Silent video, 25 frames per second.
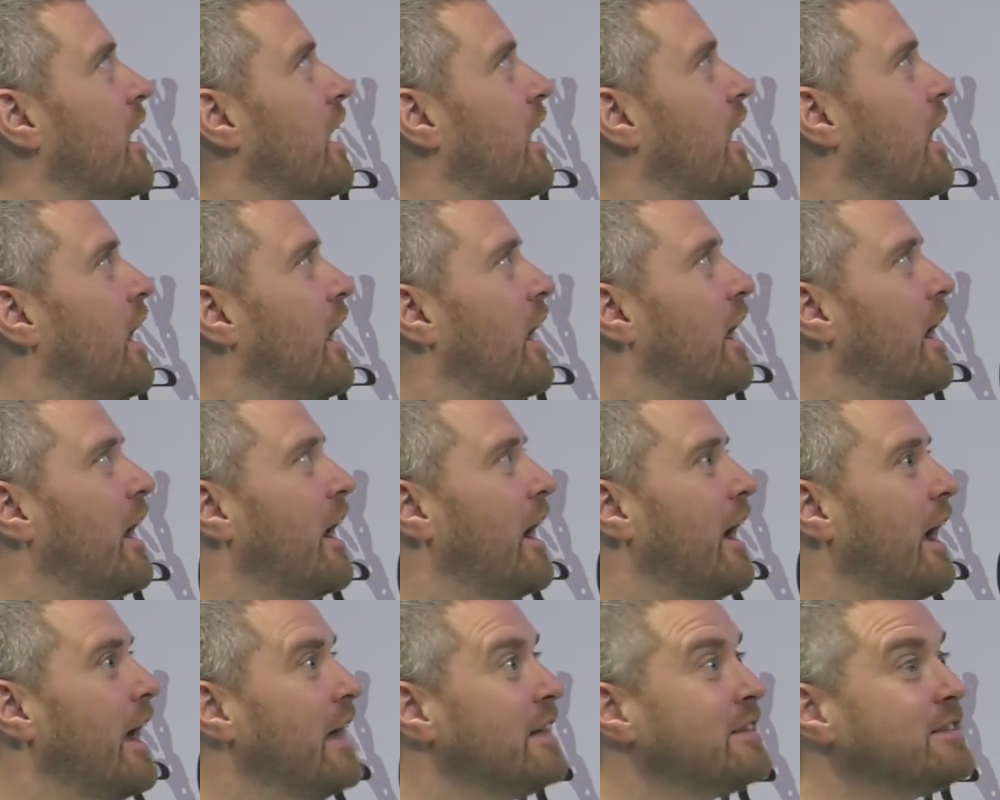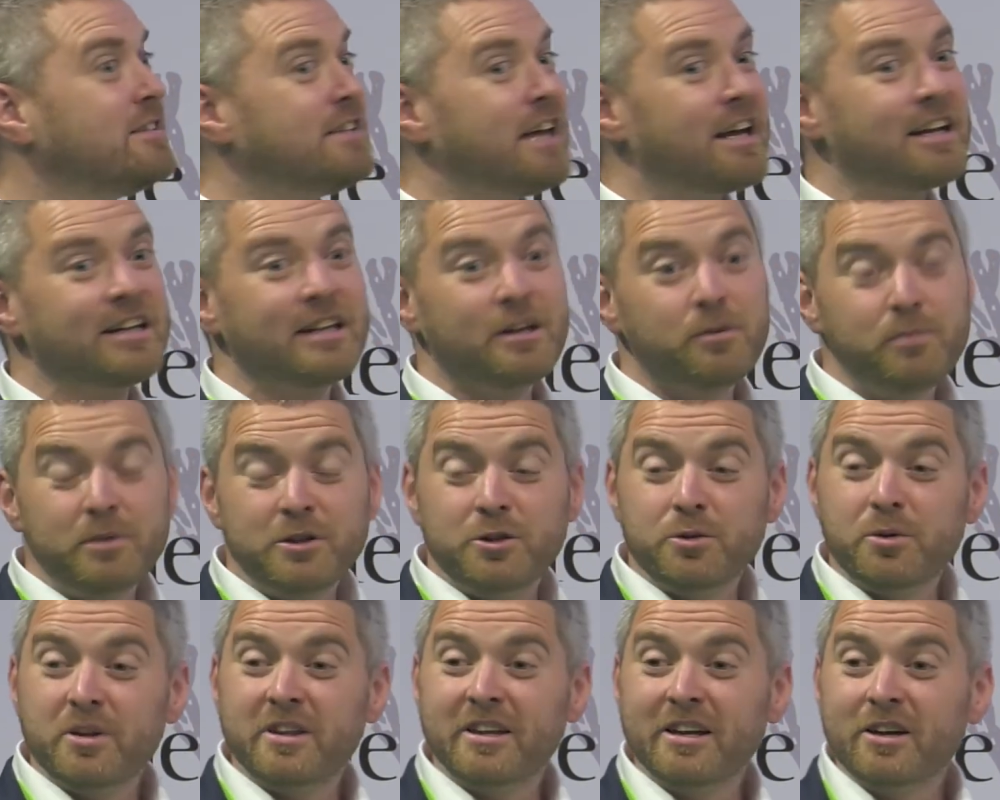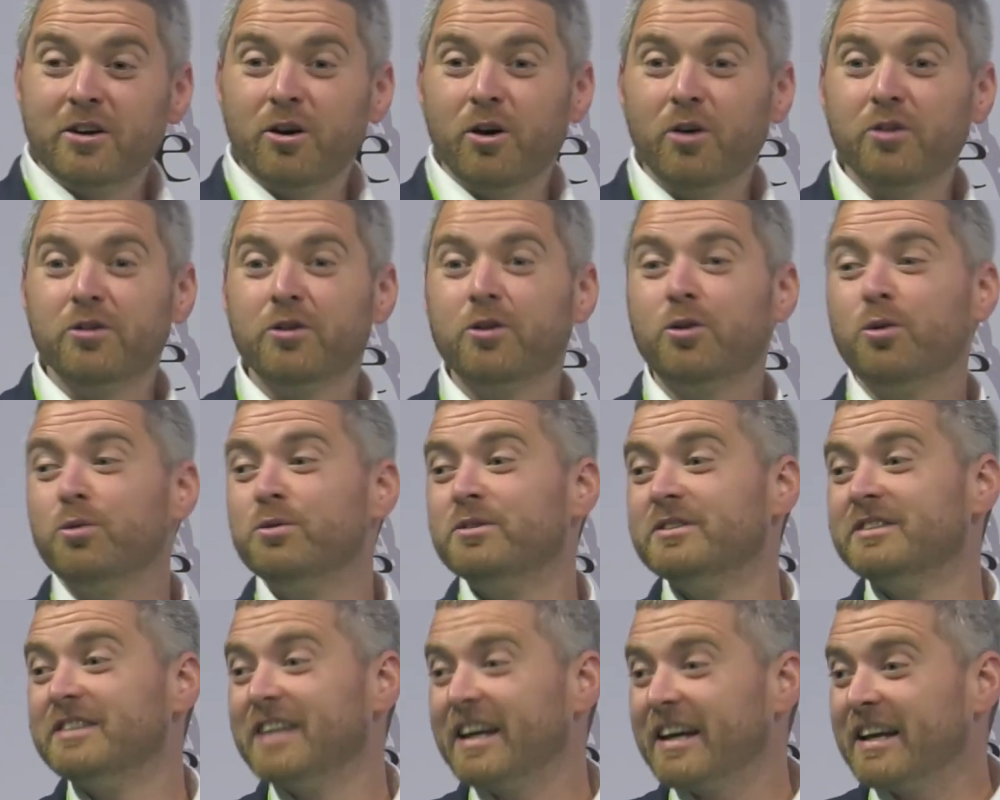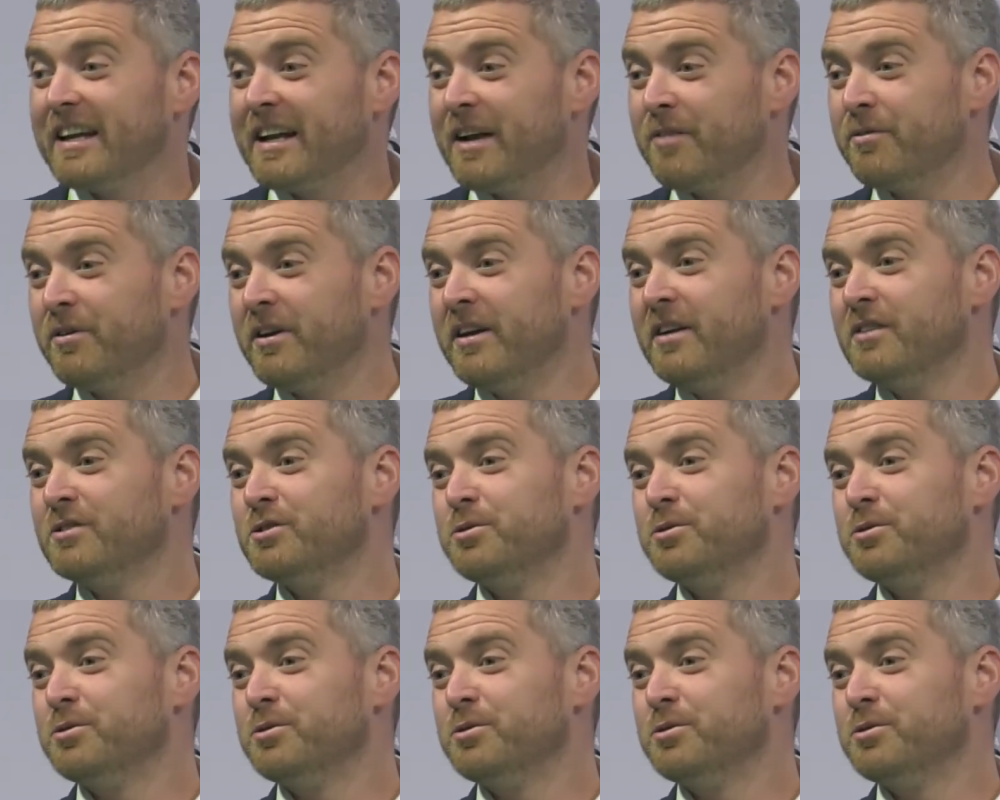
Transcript: And secondly, we do a thing called the Golden Ticket every year,